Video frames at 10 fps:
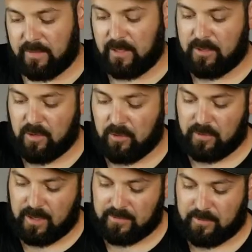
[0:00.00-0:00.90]
and then I know
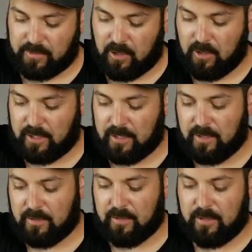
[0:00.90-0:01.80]
that as I'm turning
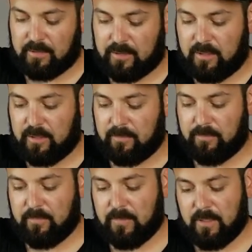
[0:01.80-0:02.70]
it, it's gonna
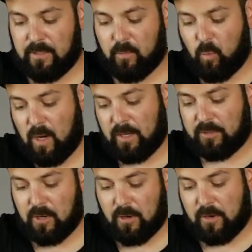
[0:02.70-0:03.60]
wanna
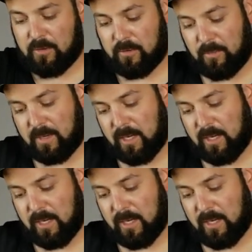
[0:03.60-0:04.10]
turn, so I'm